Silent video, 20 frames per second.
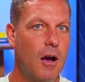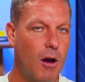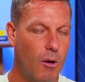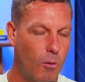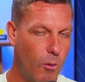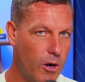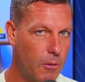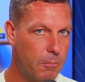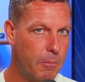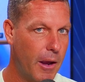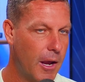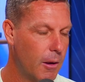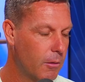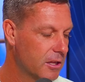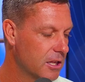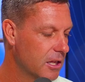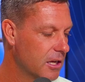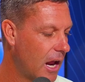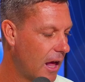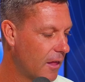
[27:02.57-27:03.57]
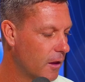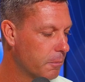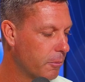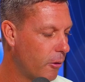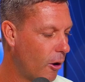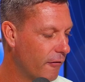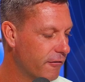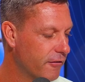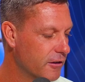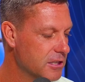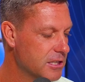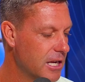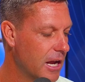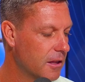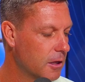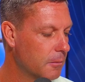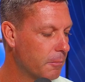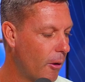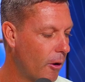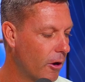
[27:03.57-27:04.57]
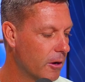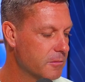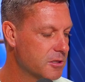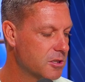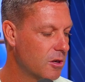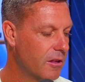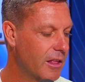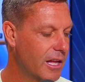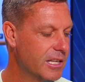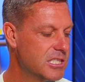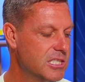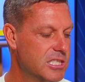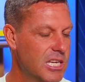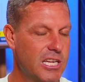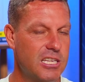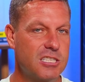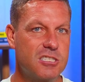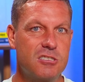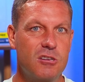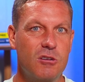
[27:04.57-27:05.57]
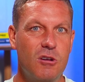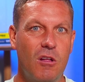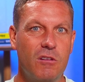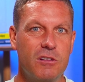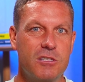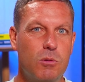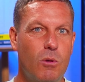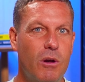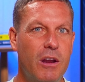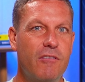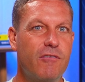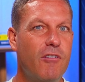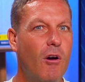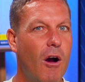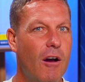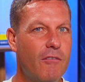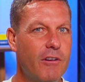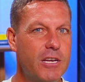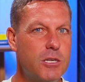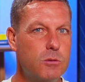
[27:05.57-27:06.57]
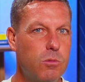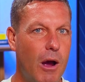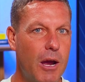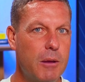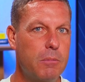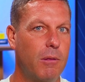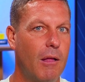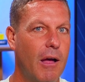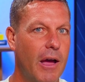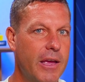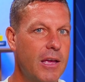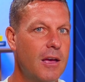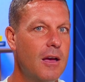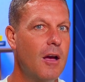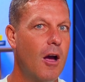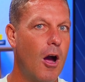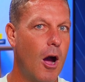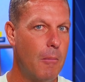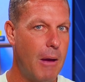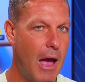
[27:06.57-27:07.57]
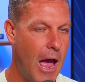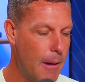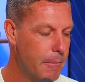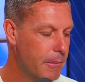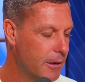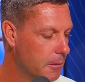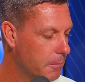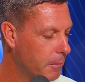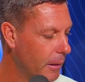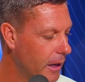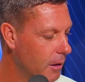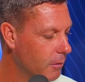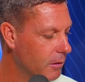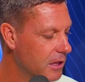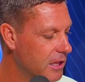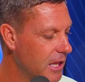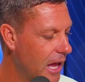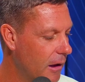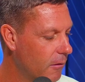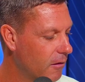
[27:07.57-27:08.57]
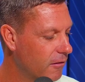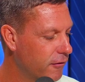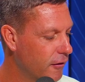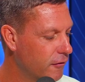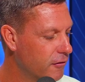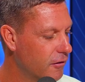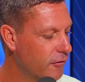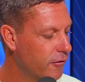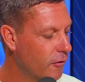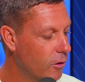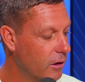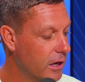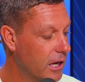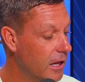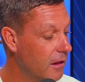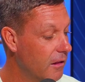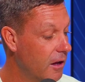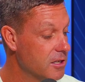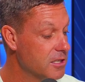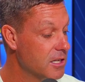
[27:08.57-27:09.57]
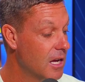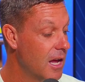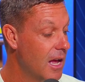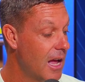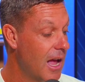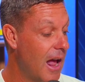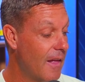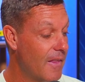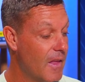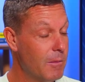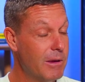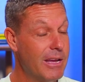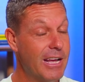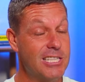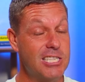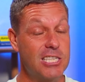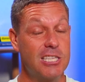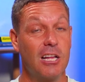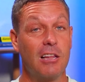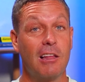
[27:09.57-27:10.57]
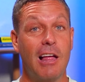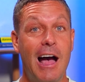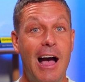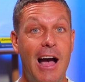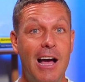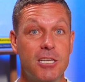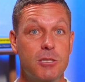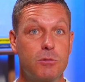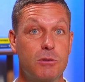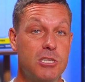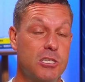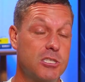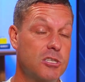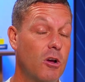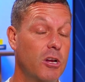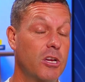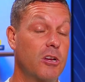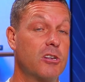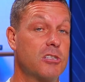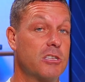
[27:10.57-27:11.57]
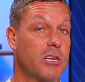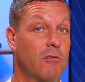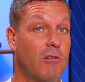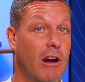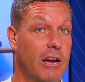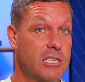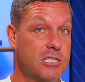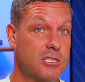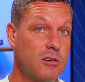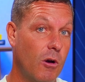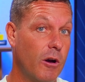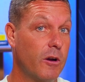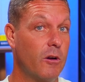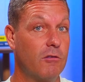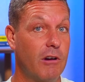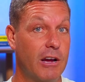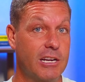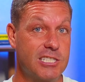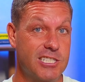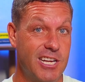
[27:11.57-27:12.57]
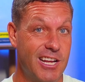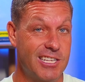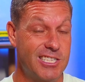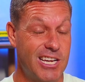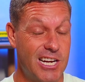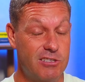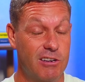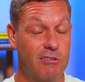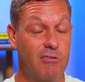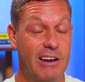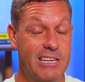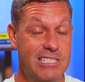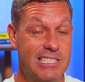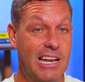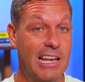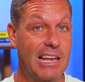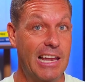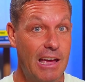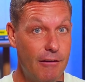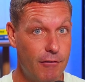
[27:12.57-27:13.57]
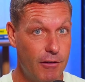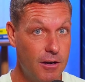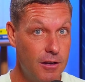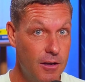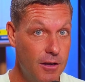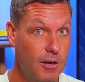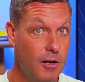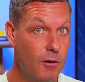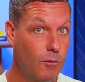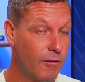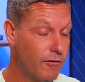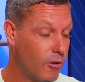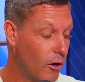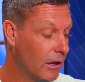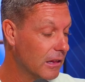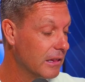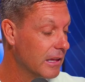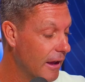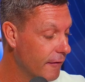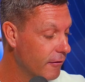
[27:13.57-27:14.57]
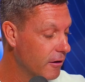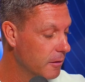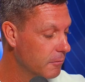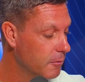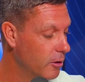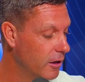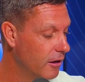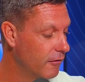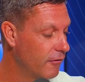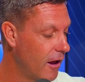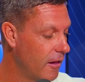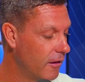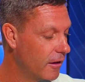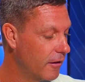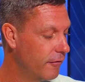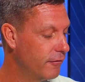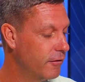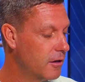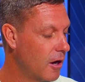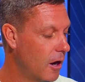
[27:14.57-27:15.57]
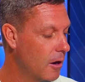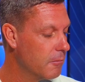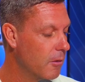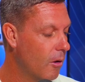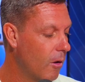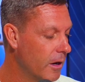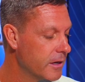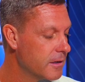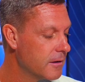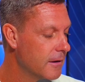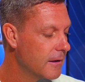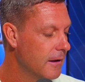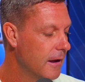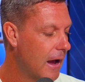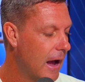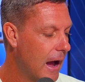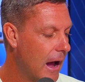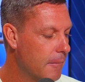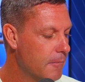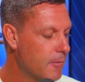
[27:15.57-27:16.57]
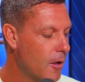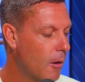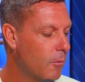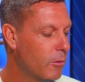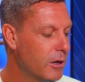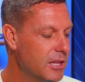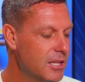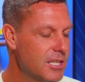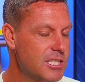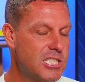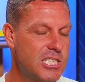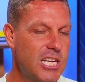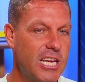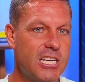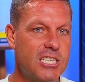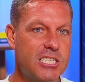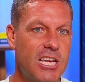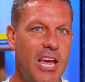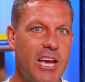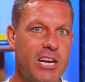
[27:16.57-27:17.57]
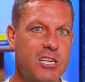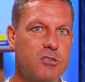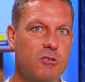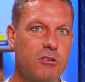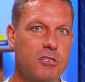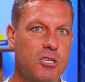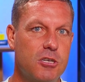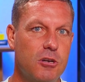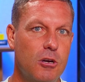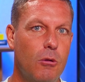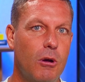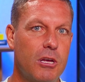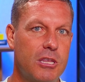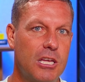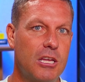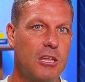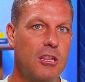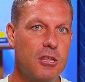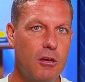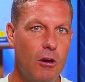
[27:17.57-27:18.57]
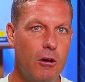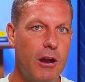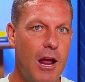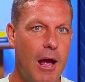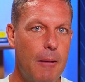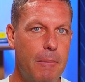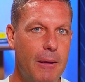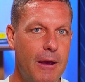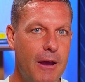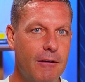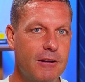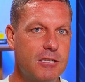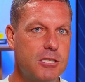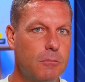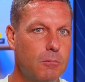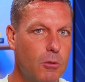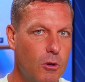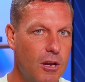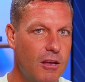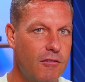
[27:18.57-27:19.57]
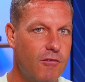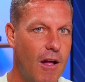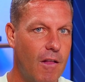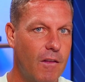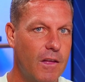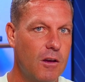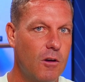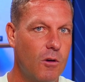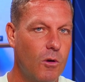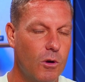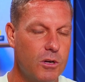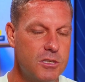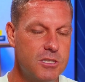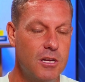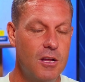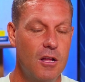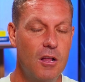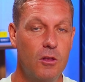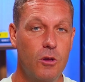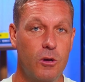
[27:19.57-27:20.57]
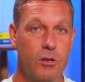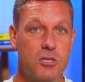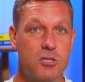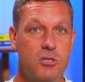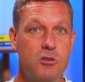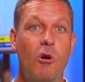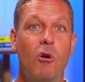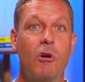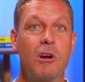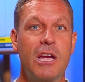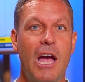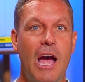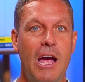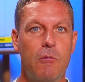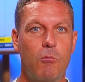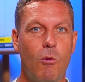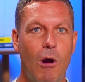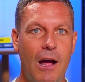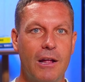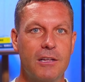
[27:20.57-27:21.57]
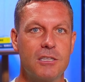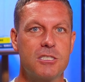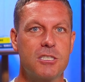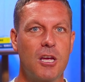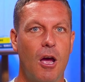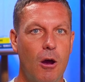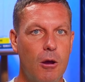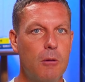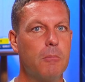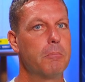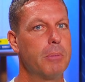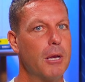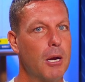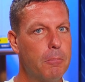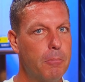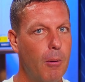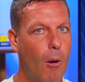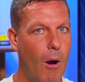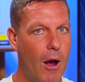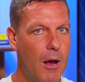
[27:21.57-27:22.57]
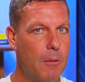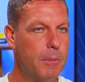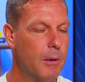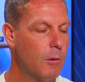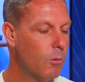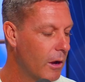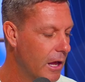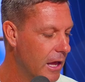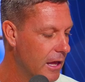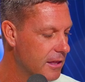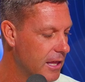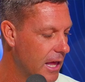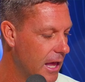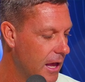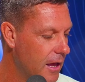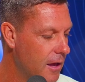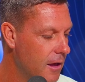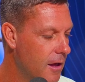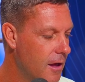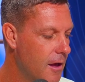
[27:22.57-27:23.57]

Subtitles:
I want to be with another profit down the bottom, sort of that $2.25 each way play. I'm happy to be with that with 54 kilos. And then we get to the last, which is not usually race 9 or race 10. It's actually race 11. We've got 11 at Moonee Valley, if you don't mind. I'm with the 6, extra 2. I think third up here, it's a Moonee Valley horse. Look, it's drawn gate 1, so bit of buyer beware there.